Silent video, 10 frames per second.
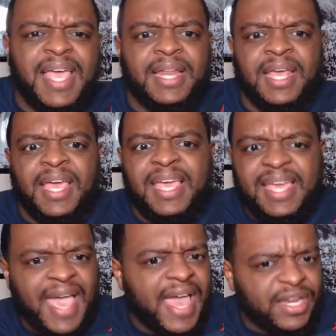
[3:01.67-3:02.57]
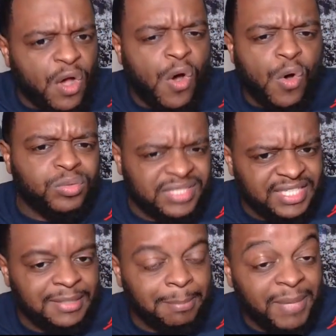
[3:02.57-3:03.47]
that he had to hold
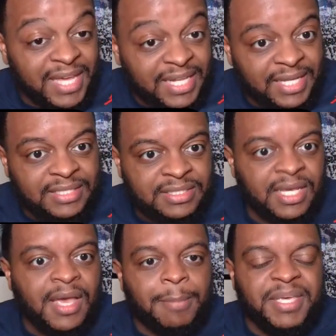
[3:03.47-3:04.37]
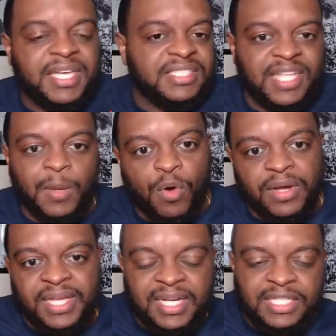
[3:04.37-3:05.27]
team meetings because they
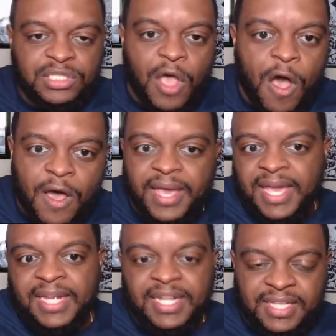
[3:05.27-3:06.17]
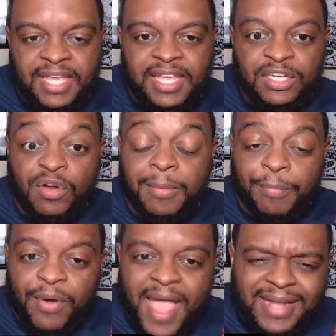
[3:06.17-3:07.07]
weren't getting taught anything during
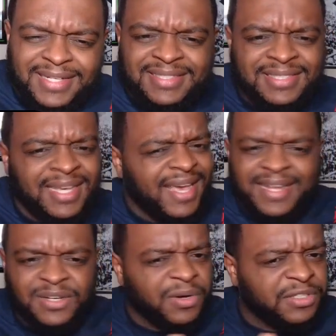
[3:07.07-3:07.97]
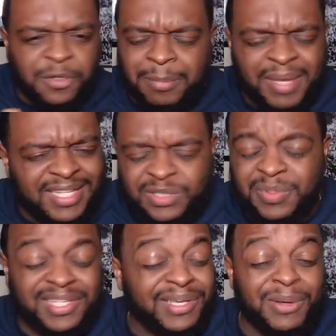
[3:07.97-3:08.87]
practice and during their meetings
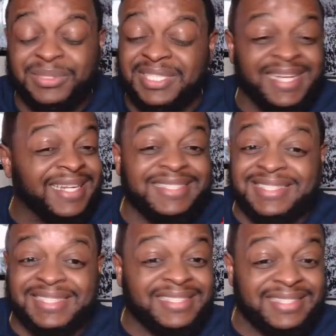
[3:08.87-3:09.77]
with the coach. And it